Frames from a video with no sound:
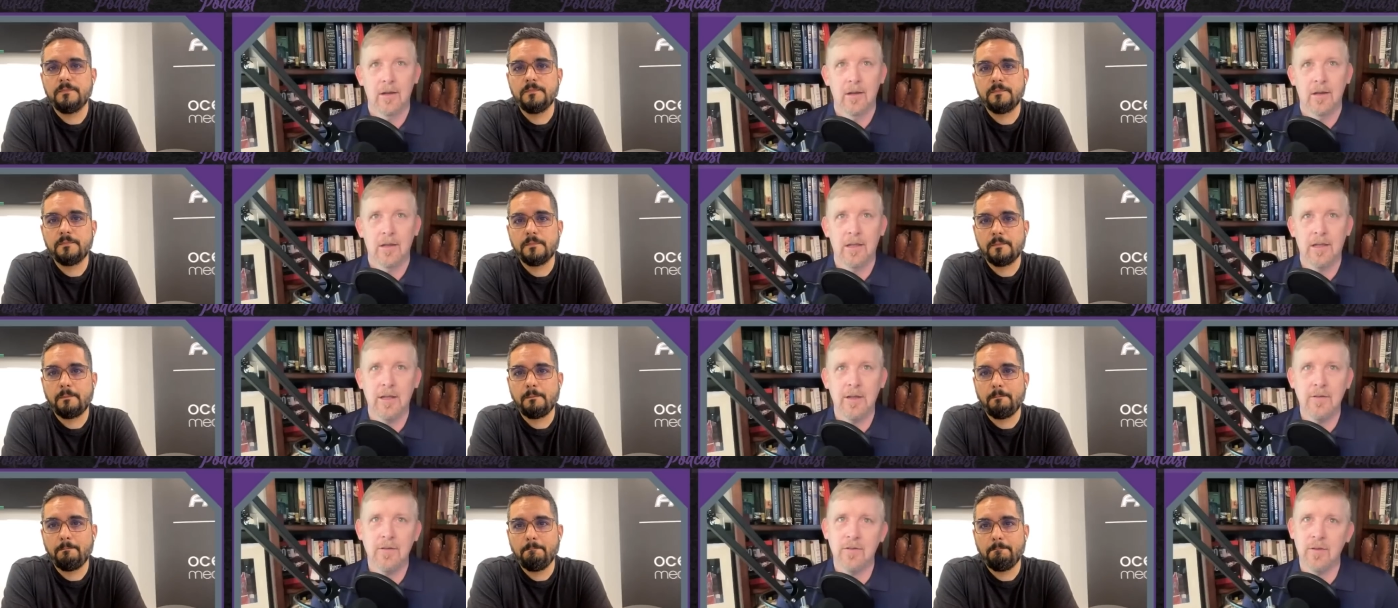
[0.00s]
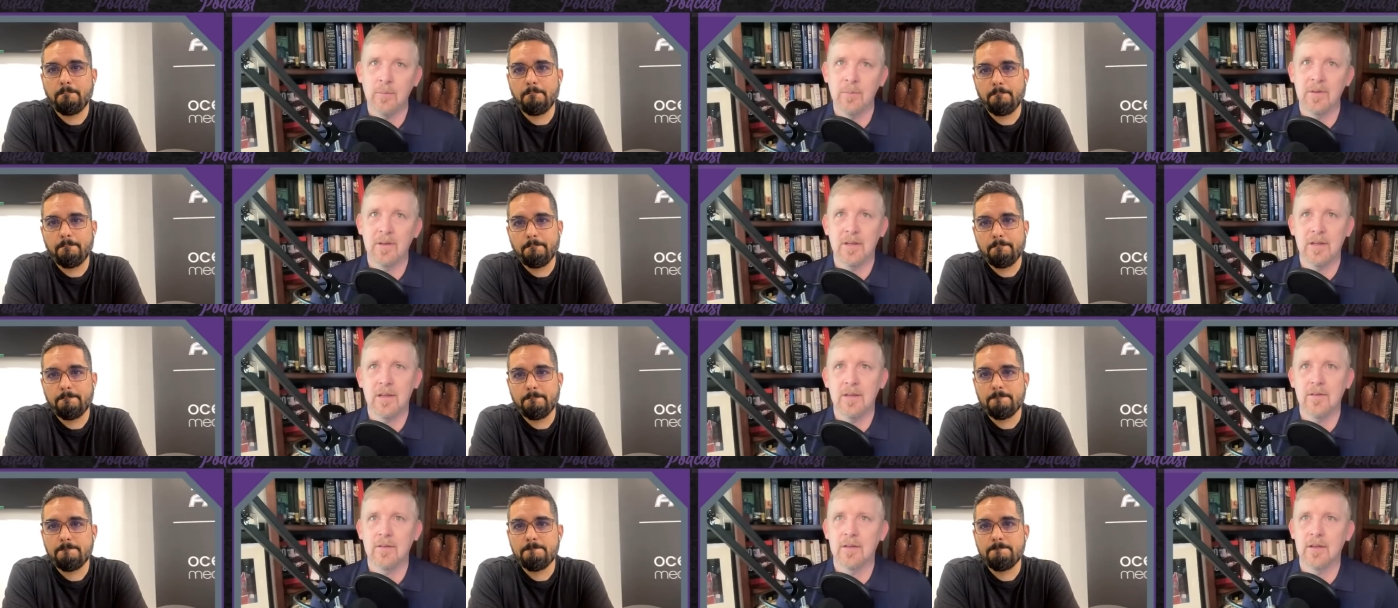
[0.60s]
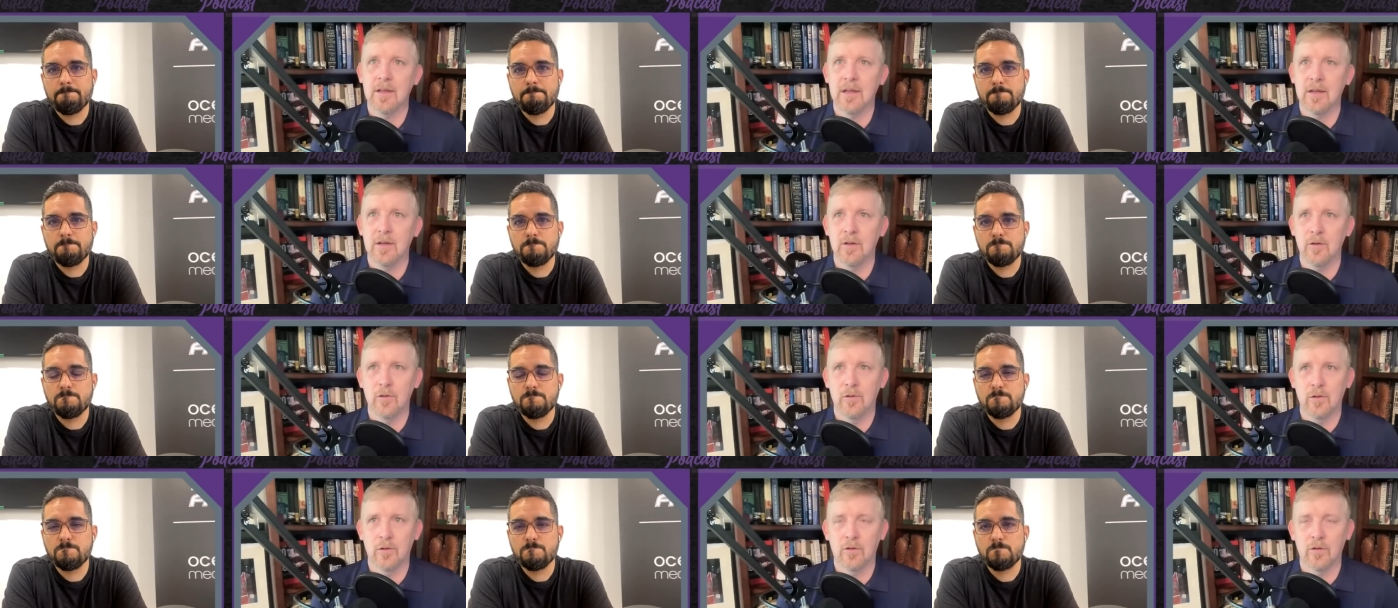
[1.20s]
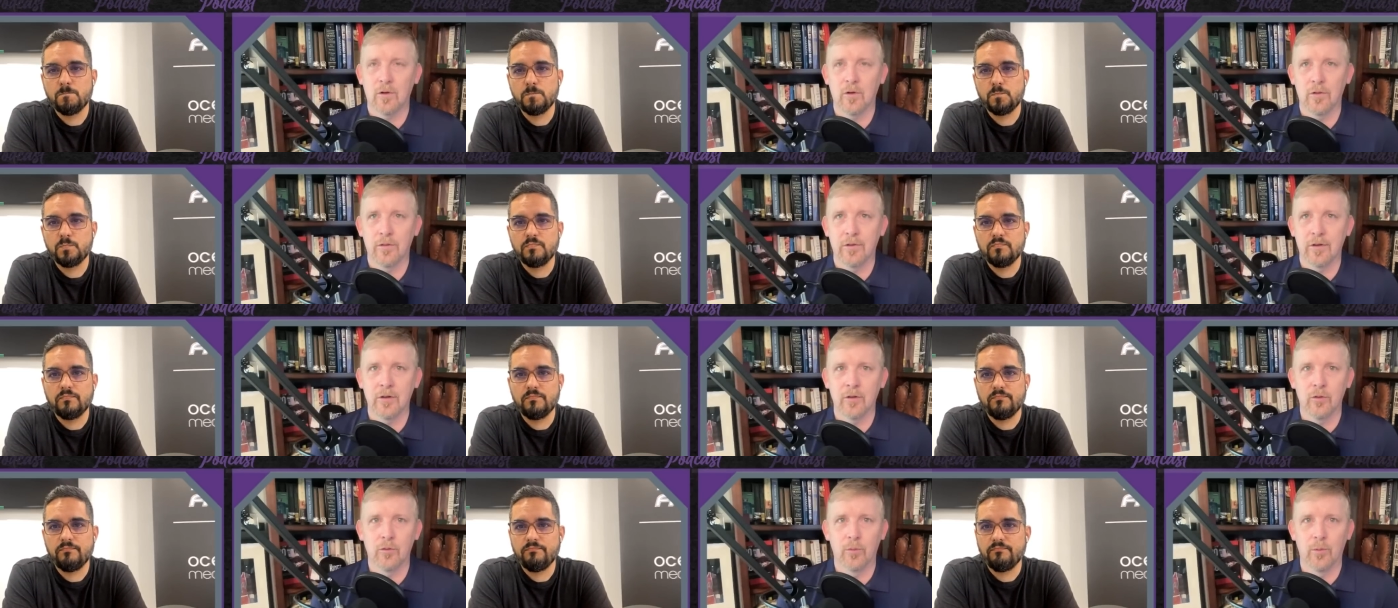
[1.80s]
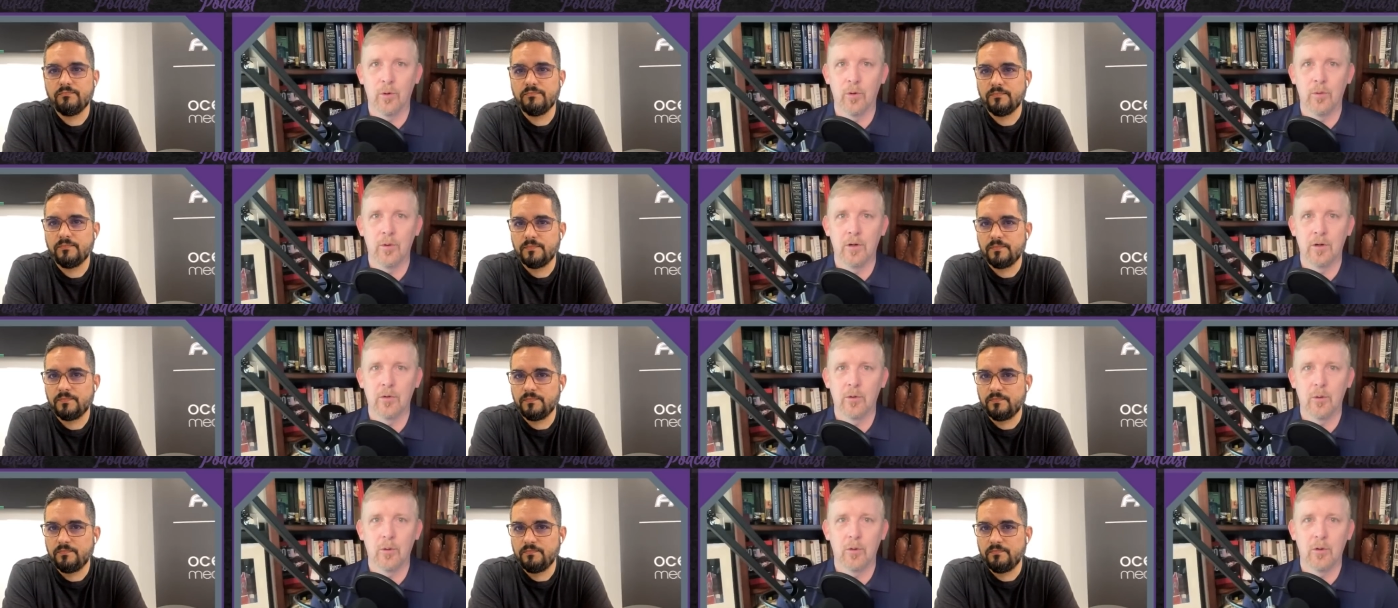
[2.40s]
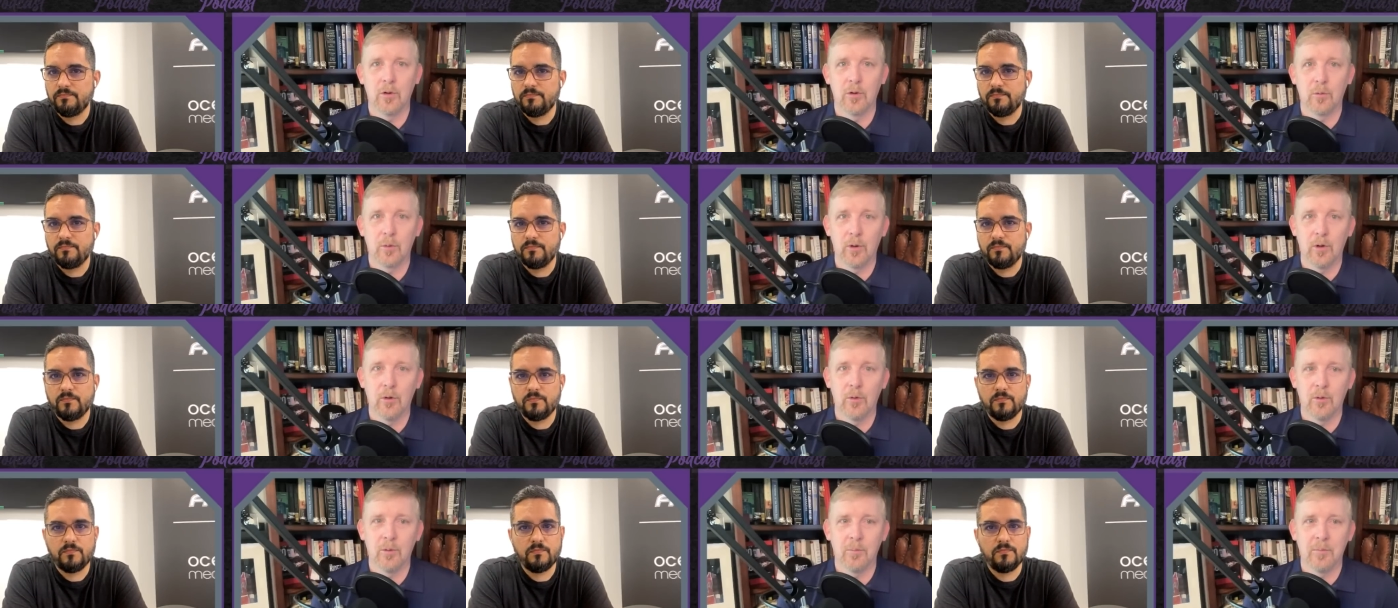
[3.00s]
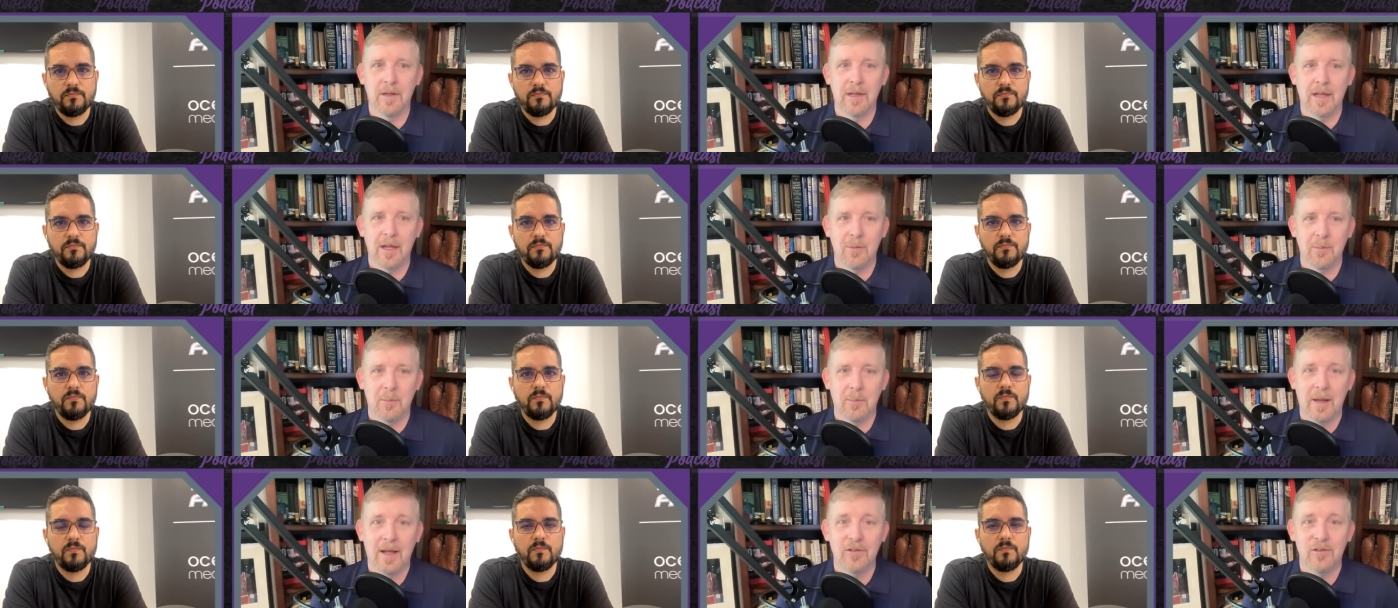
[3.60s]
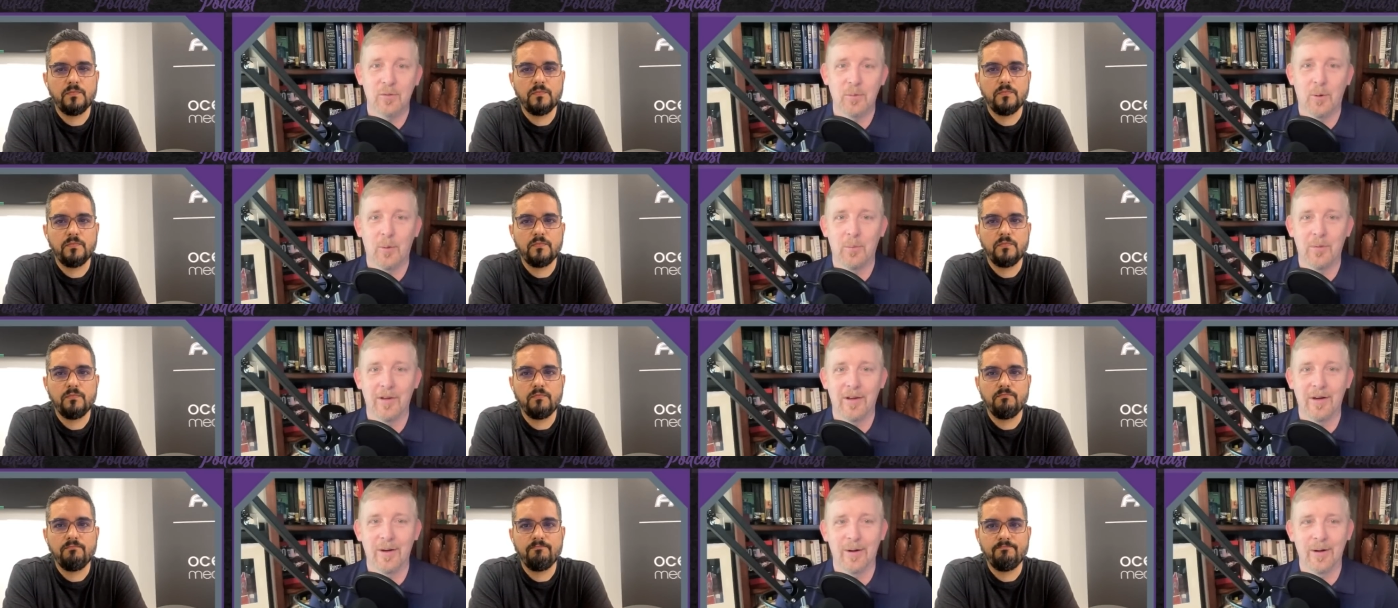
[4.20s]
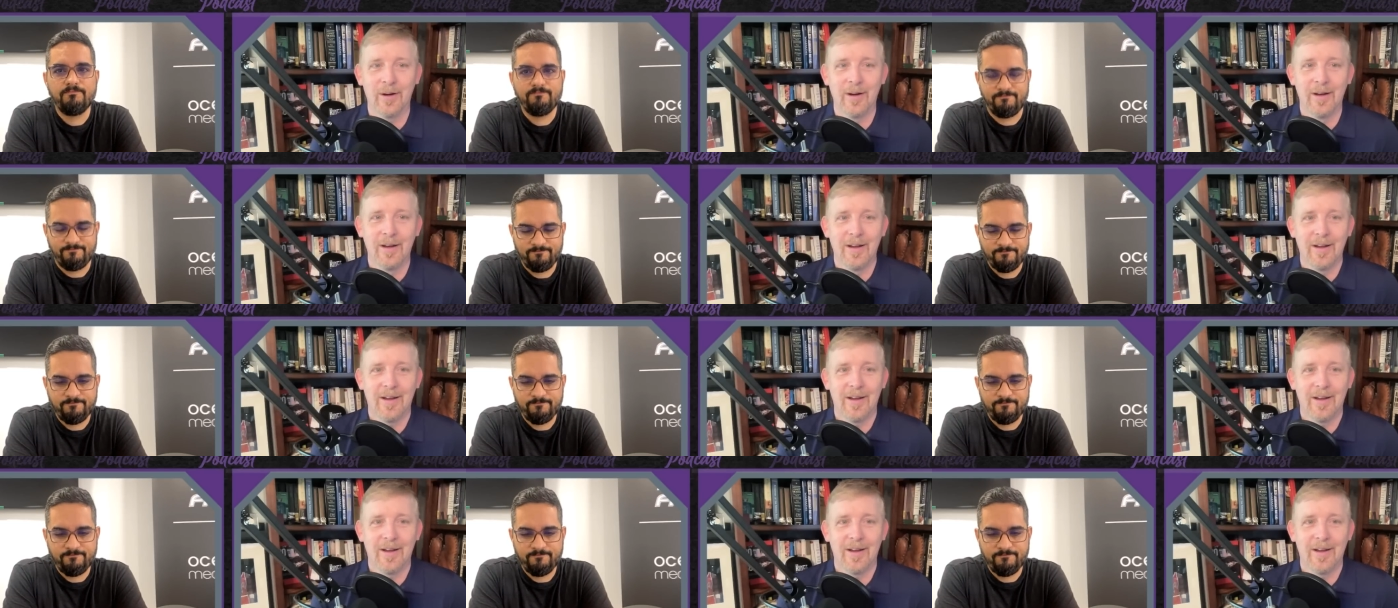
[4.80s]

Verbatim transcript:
Speaker 1: He seems like he's a kid who just all of a sudden grew and grew and grew and became a basketball player.